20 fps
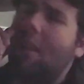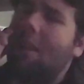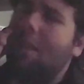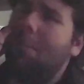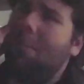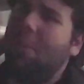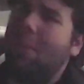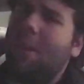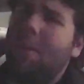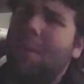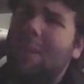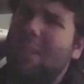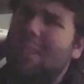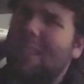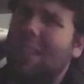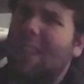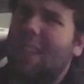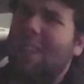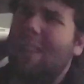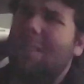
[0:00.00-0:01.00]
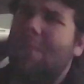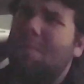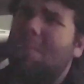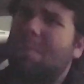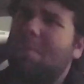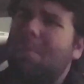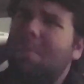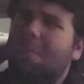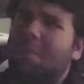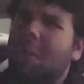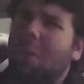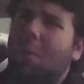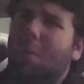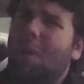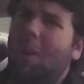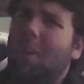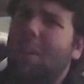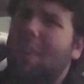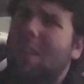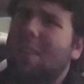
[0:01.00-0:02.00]
And pretty much like the
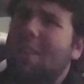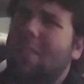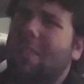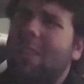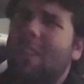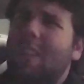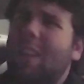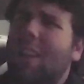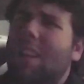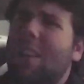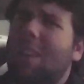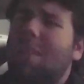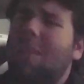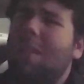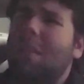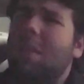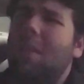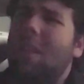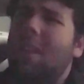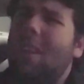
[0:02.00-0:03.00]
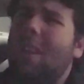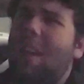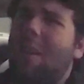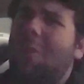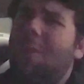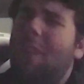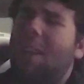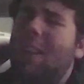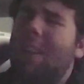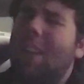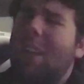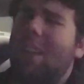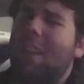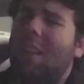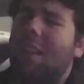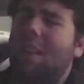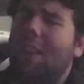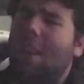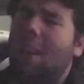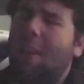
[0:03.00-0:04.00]
wall, it's only ninety uh, an hour and night
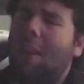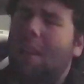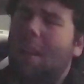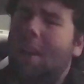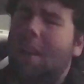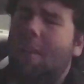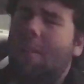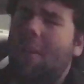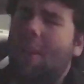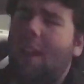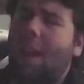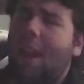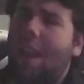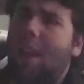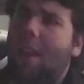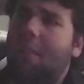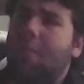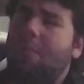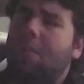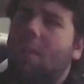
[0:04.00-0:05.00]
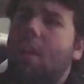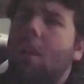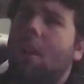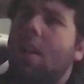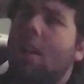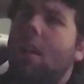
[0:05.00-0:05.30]
an hour and a half.